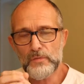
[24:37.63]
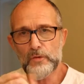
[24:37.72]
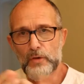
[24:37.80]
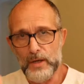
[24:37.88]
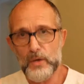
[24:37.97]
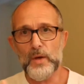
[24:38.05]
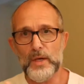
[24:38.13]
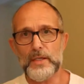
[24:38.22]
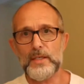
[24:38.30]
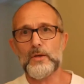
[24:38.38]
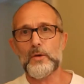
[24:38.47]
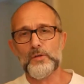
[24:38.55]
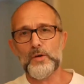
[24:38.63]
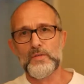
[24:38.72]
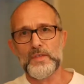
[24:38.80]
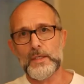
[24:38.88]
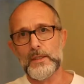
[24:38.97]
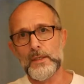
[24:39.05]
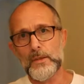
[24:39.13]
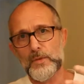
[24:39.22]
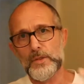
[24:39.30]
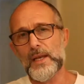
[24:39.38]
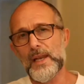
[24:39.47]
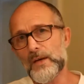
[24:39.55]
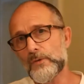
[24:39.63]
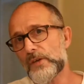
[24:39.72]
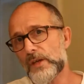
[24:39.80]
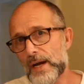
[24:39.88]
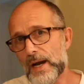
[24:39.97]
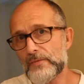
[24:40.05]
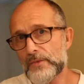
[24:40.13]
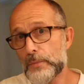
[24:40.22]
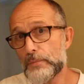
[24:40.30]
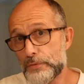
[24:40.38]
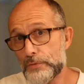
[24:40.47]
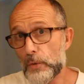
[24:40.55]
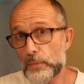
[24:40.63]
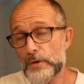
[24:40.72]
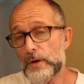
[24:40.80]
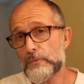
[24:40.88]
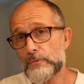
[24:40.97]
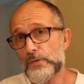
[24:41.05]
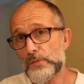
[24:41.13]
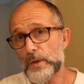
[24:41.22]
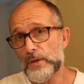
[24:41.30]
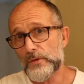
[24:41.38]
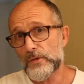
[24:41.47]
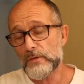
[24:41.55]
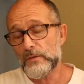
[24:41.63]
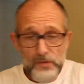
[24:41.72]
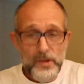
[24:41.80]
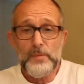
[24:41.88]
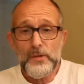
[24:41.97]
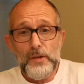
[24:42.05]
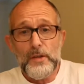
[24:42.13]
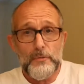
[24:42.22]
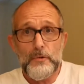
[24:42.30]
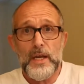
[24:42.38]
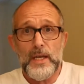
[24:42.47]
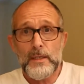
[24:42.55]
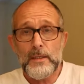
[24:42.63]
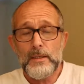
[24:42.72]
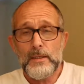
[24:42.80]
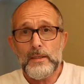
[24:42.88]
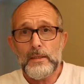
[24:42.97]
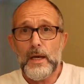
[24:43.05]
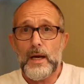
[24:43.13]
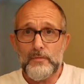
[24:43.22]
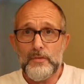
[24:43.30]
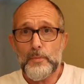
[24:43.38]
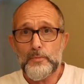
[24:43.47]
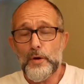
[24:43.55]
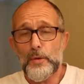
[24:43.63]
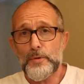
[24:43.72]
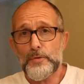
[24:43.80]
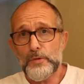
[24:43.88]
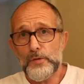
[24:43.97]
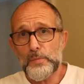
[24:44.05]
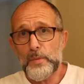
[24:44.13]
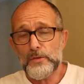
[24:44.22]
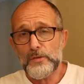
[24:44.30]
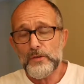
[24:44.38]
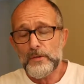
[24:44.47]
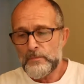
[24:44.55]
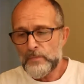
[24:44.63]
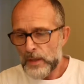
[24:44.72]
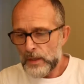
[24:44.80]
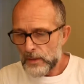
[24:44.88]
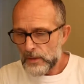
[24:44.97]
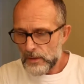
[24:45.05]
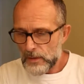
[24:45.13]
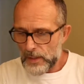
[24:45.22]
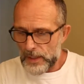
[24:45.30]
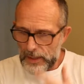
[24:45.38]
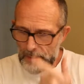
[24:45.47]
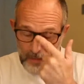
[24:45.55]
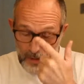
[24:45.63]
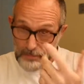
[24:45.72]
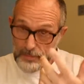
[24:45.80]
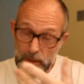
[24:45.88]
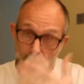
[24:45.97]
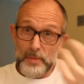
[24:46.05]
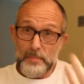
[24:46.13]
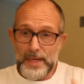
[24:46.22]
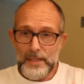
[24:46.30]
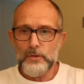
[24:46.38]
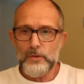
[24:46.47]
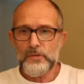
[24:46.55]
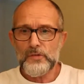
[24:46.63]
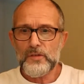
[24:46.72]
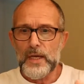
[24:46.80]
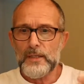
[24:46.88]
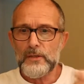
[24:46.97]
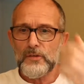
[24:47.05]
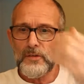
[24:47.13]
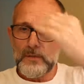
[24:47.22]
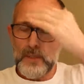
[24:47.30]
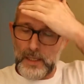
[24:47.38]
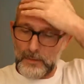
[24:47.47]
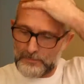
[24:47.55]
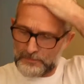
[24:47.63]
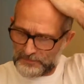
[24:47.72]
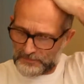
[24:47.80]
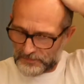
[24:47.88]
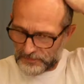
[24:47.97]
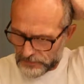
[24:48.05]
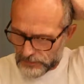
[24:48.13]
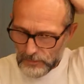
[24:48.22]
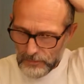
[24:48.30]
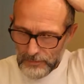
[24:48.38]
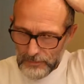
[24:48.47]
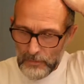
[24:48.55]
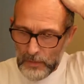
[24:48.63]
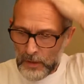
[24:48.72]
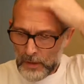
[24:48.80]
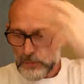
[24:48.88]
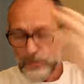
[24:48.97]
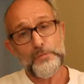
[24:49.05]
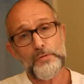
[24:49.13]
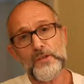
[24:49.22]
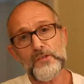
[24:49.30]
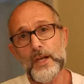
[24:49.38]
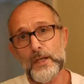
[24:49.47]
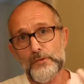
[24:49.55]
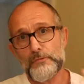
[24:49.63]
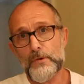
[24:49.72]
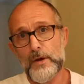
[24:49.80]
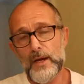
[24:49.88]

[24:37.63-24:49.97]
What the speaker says: tranquility comes over you, which allows you to have an appropriate response. The same as in the ring, you have the appropriate response. But coming back to those styles, there was 3 styles.